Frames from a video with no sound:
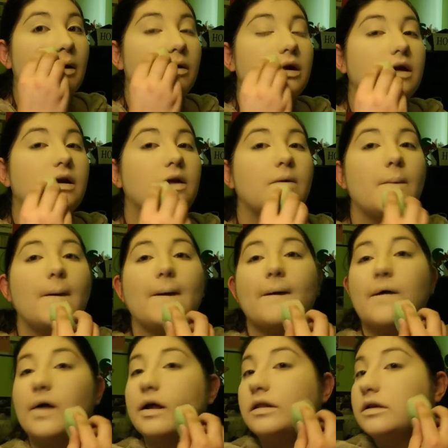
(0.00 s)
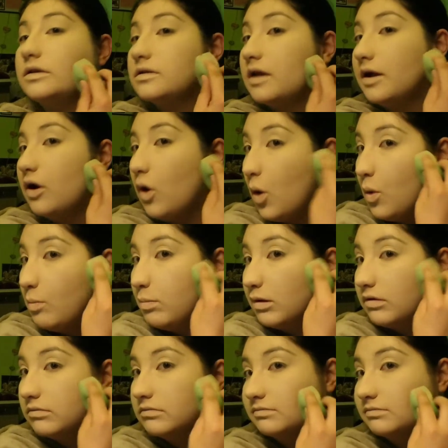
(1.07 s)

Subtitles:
out anywhere, at least I hope.